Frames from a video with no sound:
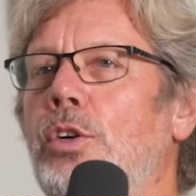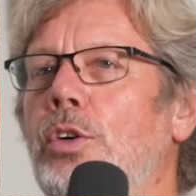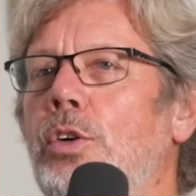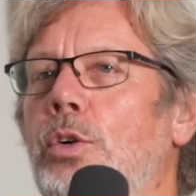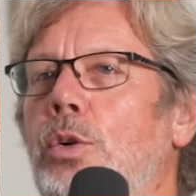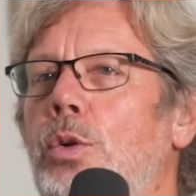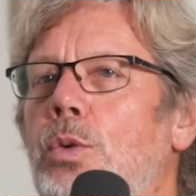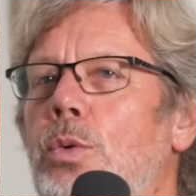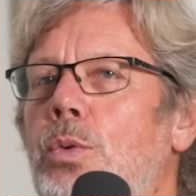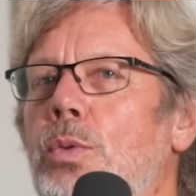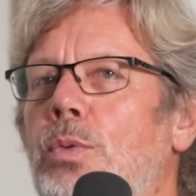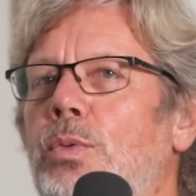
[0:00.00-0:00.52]

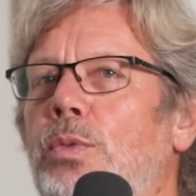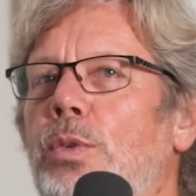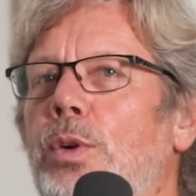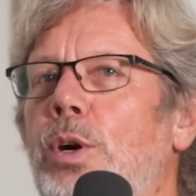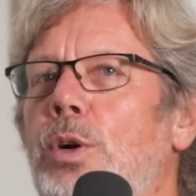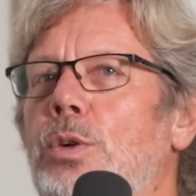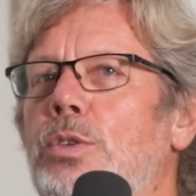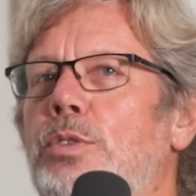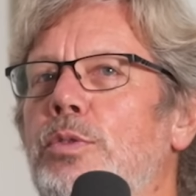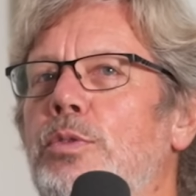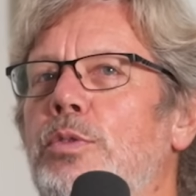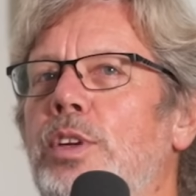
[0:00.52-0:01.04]
who
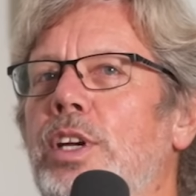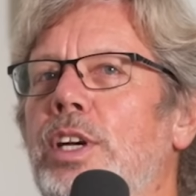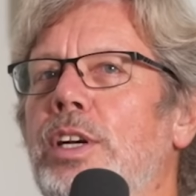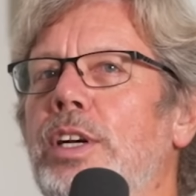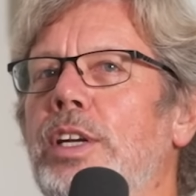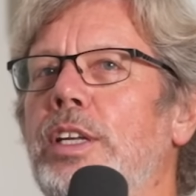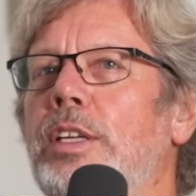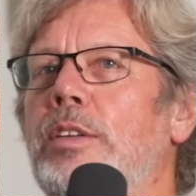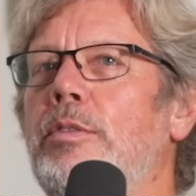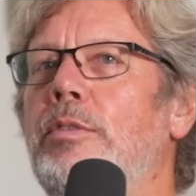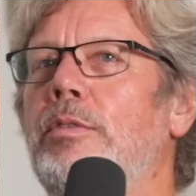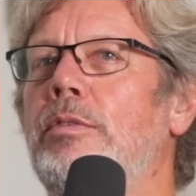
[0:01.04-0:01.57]
wrote a
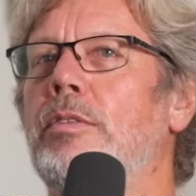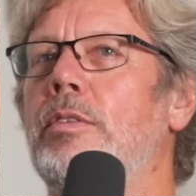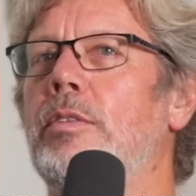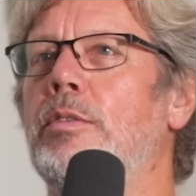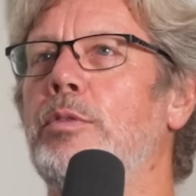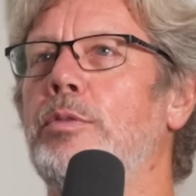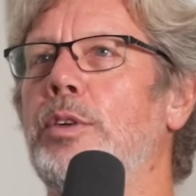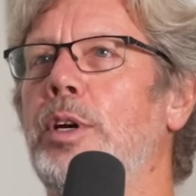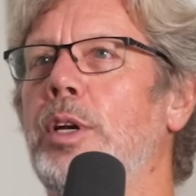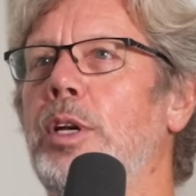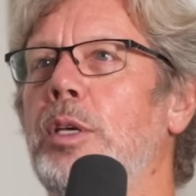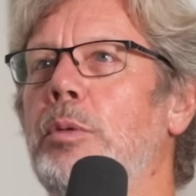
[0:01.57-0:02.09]
very
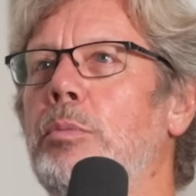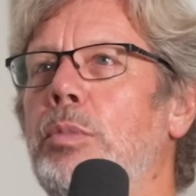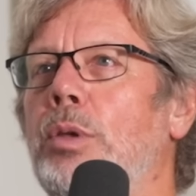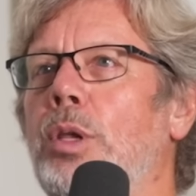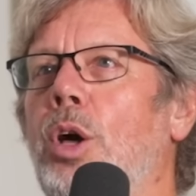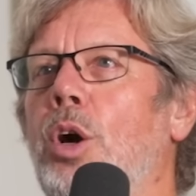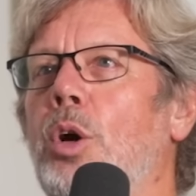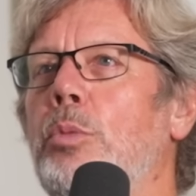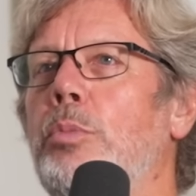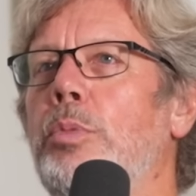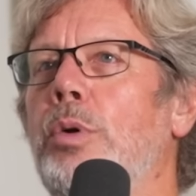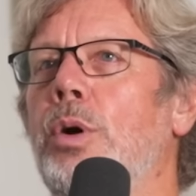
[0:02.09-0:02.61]
funny
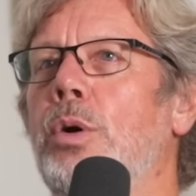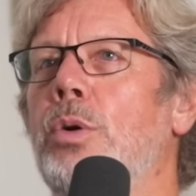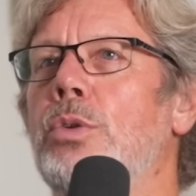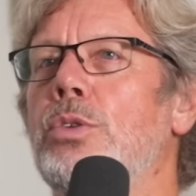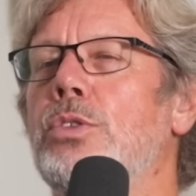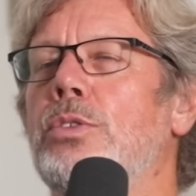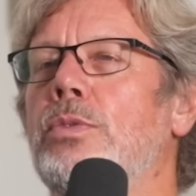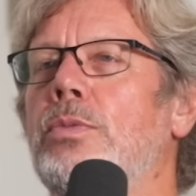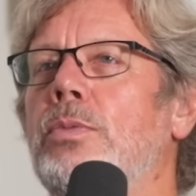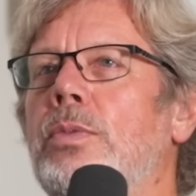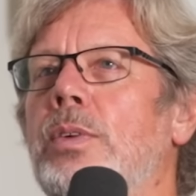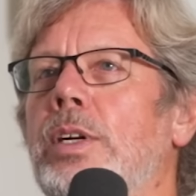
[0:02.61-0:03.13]
blog
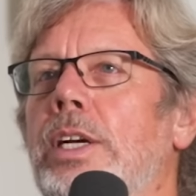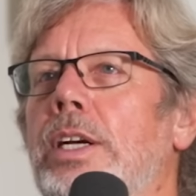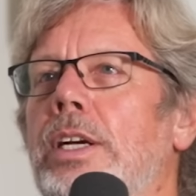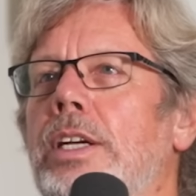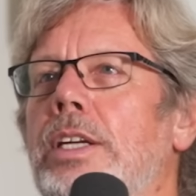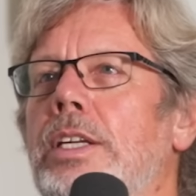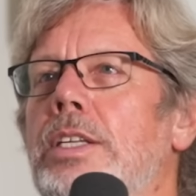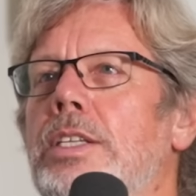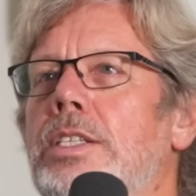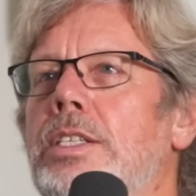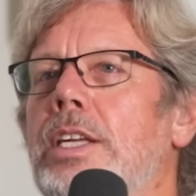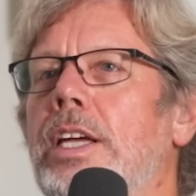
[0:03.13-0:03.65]
post where
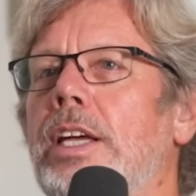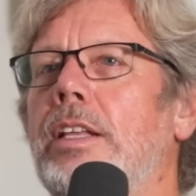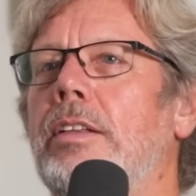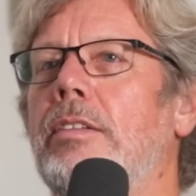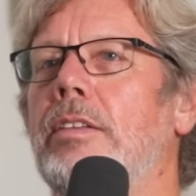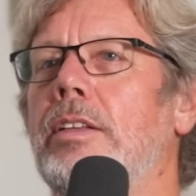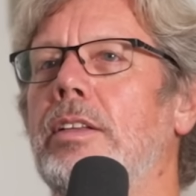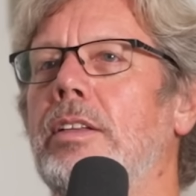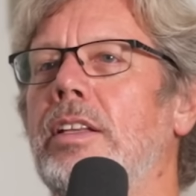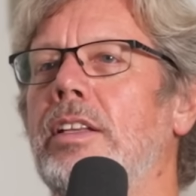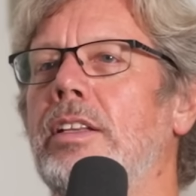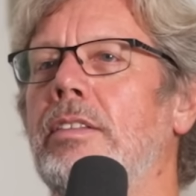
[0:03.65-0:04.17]
he said,
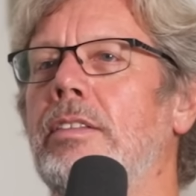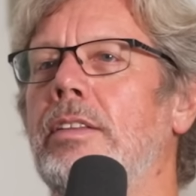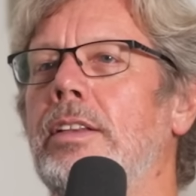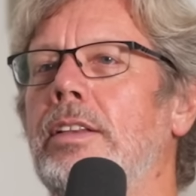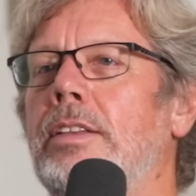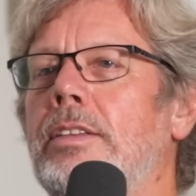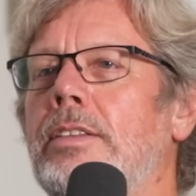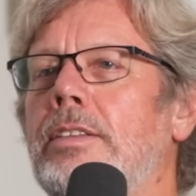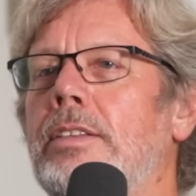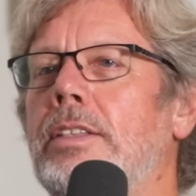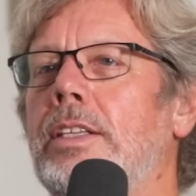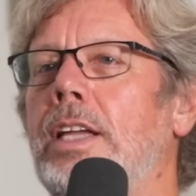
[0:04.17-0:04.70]

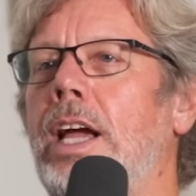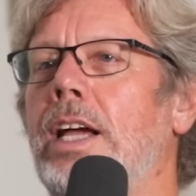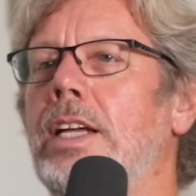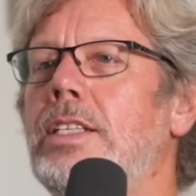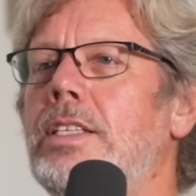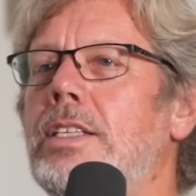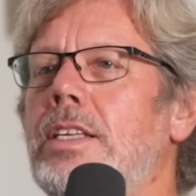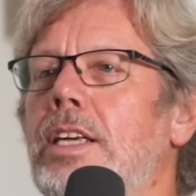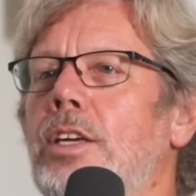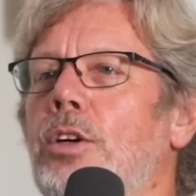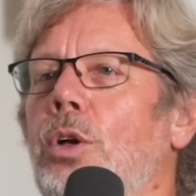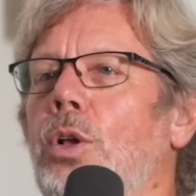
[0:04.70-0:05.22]
I
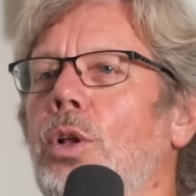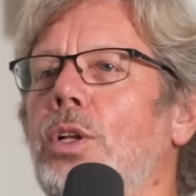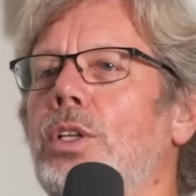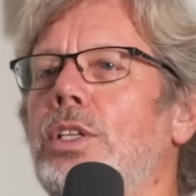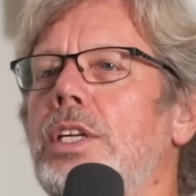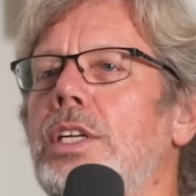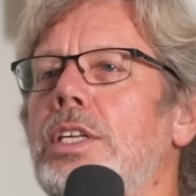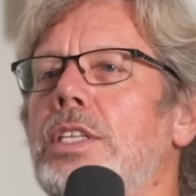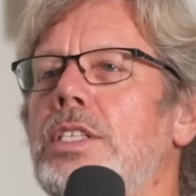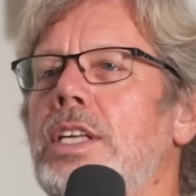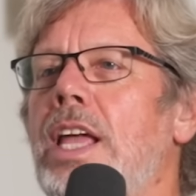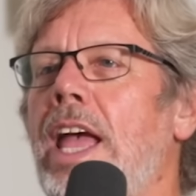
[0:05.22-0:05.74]
see all
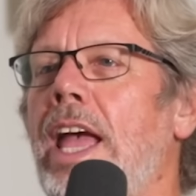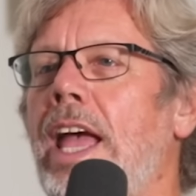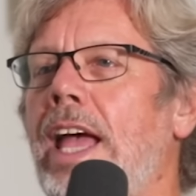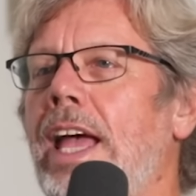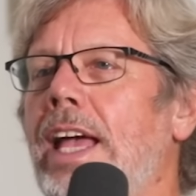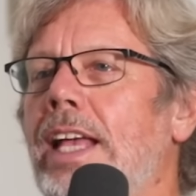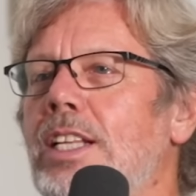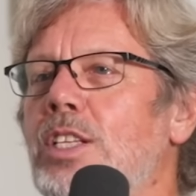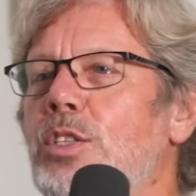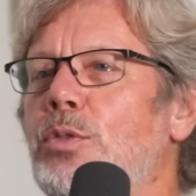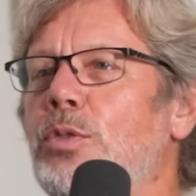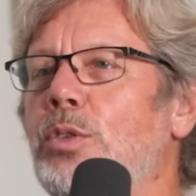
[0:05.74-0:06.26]
these
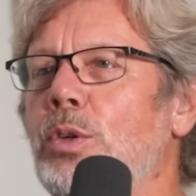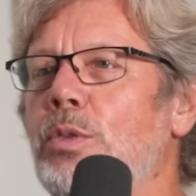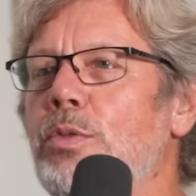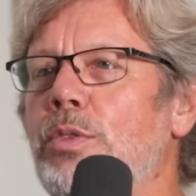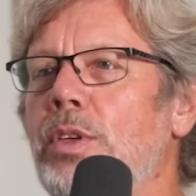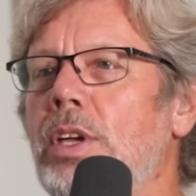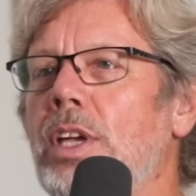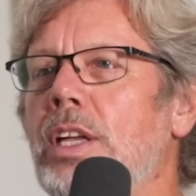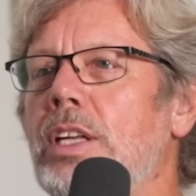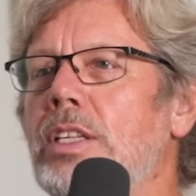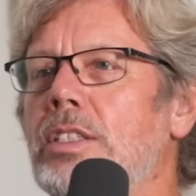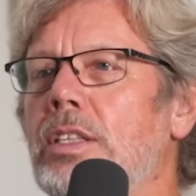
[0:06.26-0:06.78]
ads for
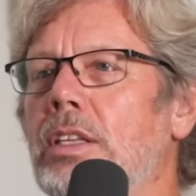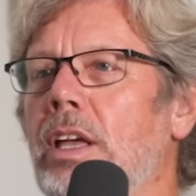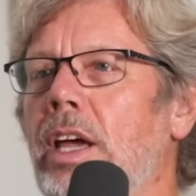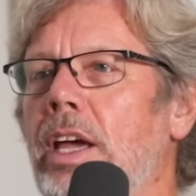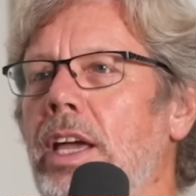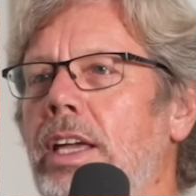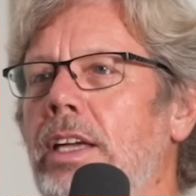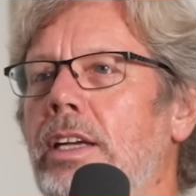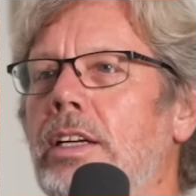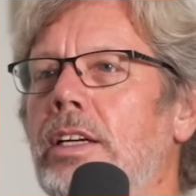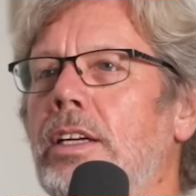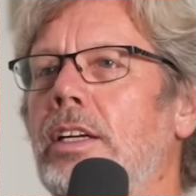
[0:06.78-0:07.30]
things
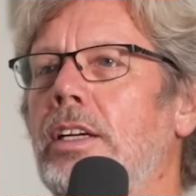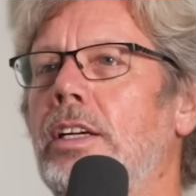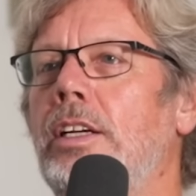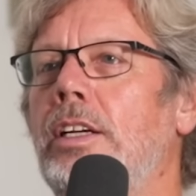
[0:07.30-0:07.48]
like,